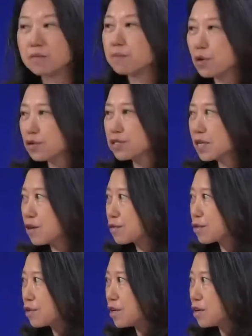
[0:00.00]
both South
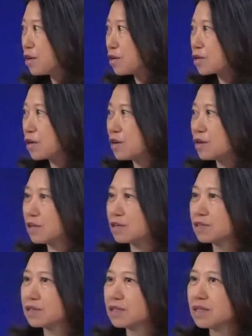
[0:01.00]
Korea and Hong Kong,